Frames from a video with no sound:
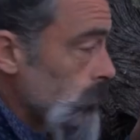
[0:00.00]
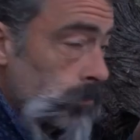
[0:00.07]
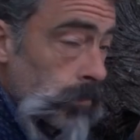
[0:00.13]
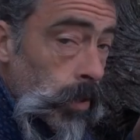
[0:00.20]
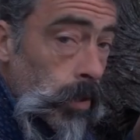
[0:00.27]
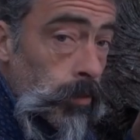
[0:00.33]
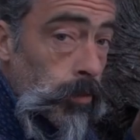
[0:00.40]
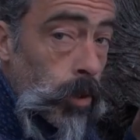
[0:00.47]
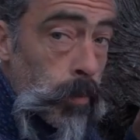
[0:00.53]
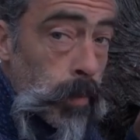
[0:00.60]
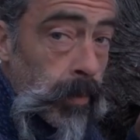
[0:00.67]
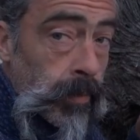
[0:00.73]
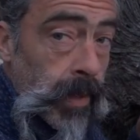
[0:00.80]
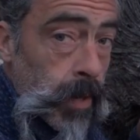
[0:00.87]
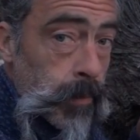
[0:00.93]
little
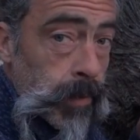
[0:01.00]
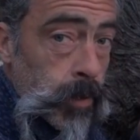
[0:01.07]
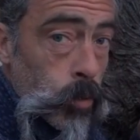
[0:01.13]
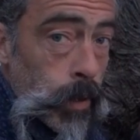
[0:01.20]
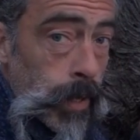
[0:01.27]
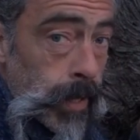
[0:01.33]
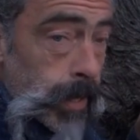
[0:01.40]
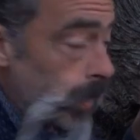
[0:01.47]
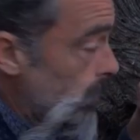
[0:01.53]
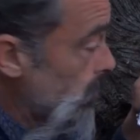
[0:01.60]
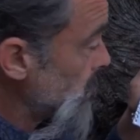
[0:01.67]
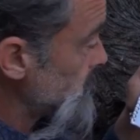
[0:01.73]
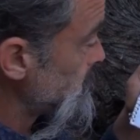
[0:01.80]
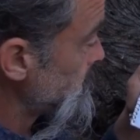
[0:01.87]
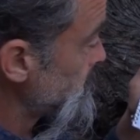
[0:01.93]
turbine thingamadoohickey
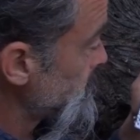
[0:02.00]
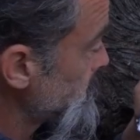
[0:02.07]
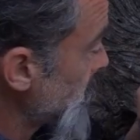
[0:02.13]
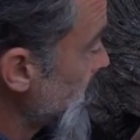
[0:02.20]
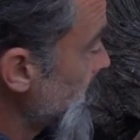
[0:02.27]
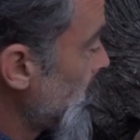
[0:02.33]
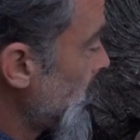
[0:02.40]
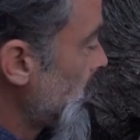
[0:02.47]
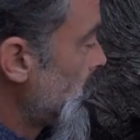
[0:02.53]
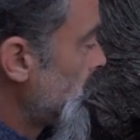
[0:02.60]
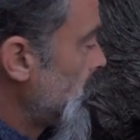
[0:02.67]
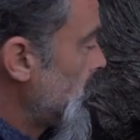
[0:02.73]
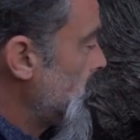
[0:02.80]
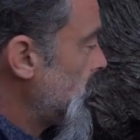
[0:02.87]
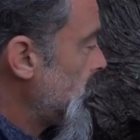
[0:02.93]
here,
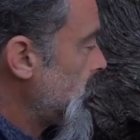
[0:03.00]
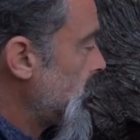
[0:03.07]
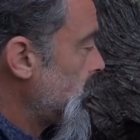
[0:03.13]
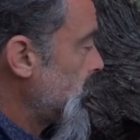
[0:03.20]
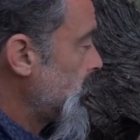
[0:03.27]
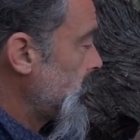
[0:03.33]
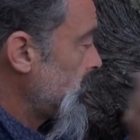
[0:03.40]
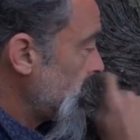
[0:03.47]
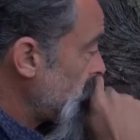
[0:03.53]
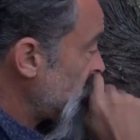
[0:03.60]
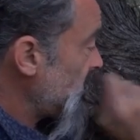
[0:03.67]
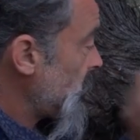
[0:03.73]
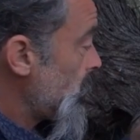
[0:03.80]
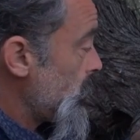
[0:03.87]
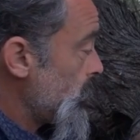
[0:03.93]
and
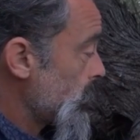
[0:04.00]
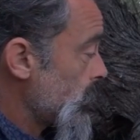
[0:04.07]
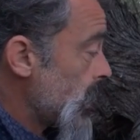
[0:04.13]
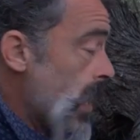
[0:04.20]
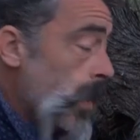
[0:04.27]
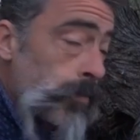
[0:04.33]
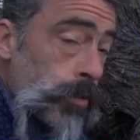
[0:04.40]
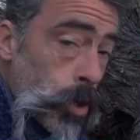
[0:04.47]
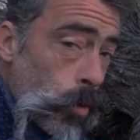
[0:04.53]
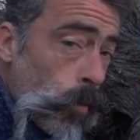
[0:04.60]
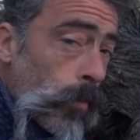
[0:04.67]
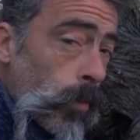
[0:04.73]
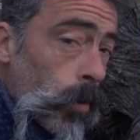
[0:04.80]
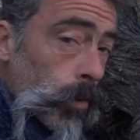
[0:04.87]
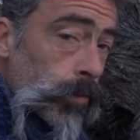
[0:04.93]
you're going to have two
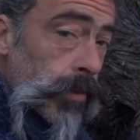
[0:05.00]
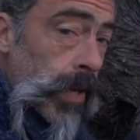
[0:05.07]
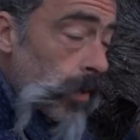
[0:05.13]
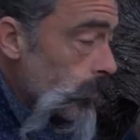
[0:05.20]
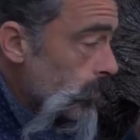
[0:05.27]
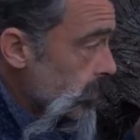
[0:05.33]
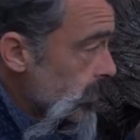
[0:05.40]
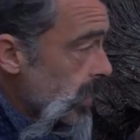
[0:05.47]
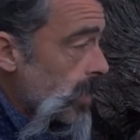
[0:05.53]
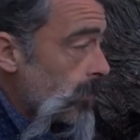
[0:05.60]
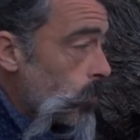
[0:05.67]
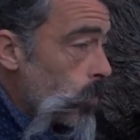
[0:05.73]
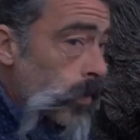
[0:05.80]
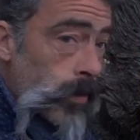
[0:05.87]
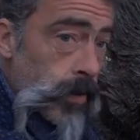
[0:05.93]
of those now, because you can have
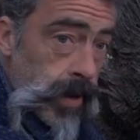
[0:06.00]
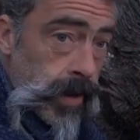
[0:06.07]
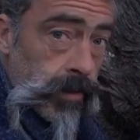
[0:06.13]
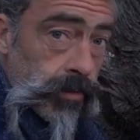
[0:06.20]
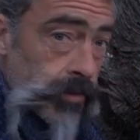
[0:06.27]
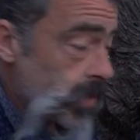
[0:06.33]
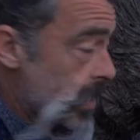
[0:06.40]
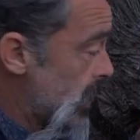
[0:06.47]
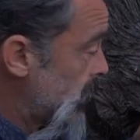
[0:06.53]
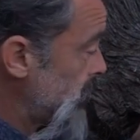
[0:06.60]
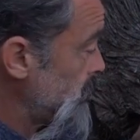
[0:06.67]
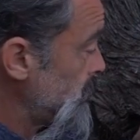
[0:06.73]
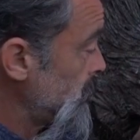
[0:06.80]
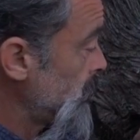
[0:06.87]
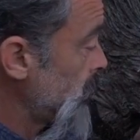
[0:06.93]
one on each side.
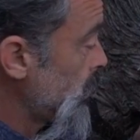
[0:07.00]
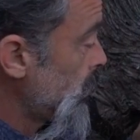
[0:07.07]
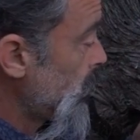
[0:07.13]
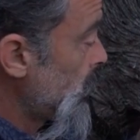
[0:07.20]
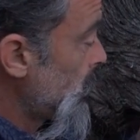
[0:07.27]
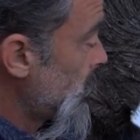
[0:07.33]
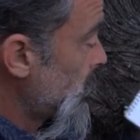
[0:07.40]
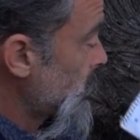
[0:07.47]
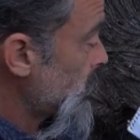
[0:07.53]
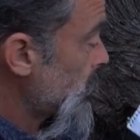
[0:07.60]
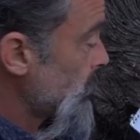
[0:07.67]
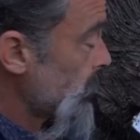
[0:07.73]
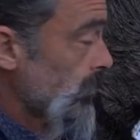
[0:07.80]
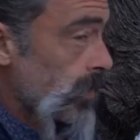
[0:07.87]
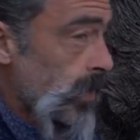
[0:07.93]
So
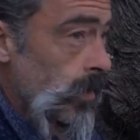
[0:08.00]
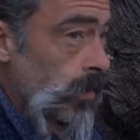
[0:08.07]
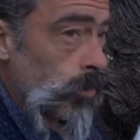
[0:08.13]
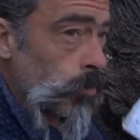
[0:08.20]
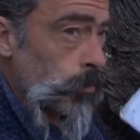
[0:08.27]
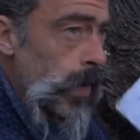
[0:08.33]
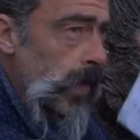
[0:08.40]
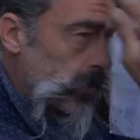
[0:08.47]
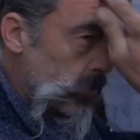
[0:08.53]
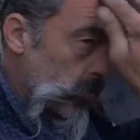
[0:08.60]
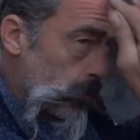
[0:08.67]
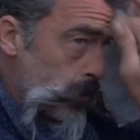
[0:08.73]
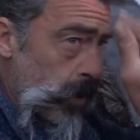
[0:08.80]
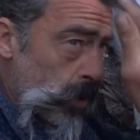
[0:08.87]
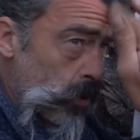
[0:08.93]
this kind of goes back to
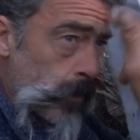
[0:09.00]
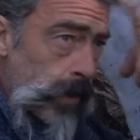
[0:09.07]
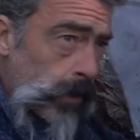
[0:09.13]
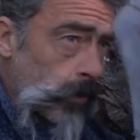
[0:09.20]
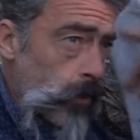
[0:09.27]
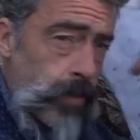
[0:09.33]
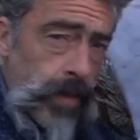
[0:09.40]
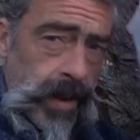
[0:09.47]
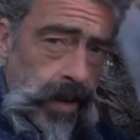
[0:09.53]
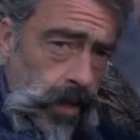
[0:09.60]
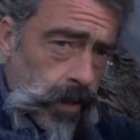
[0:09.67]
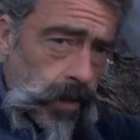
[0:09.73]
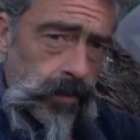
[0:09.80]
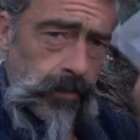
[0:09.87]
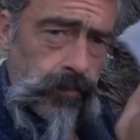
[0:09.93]
the pyramidal thing
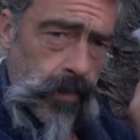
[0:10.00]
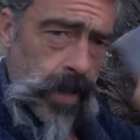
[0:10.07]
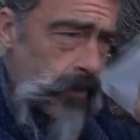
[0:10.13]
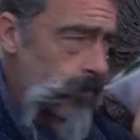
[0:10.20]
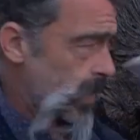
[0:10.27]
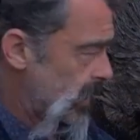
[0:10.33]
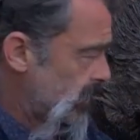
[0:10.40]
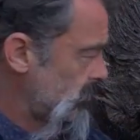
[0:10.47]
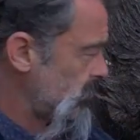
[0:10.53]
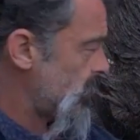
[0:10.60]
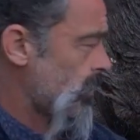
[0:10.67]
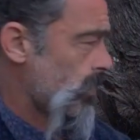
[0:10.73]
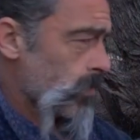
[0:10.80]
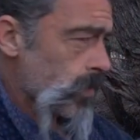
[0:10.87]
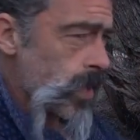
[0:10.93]
in my
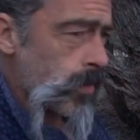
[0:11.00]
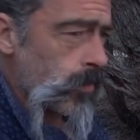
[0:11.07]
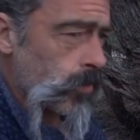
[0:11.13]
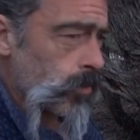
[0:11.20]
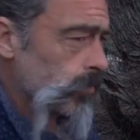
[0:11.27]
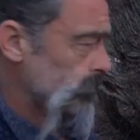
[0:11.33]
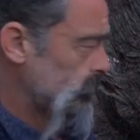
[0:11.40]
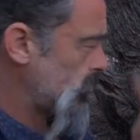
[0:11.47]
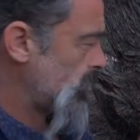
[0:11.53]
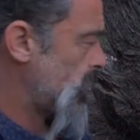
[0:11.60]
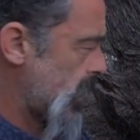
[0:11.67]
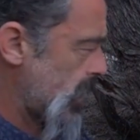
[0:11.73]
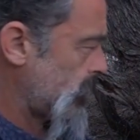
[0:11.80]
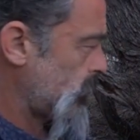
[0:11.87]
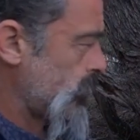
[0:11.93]
other
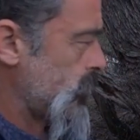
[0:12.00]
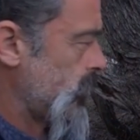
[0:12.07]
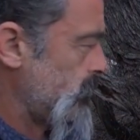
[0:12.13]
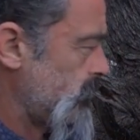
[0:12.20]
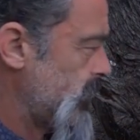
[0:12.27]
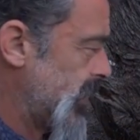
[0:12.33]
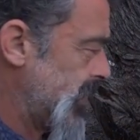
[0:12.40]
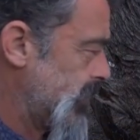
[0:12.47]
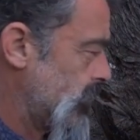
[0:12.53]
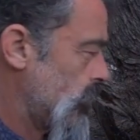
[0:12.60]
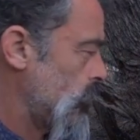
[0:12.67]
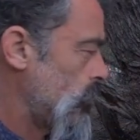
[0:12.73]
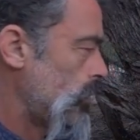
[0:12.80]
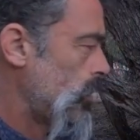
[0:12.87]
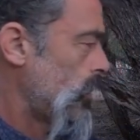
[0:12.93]
energy video.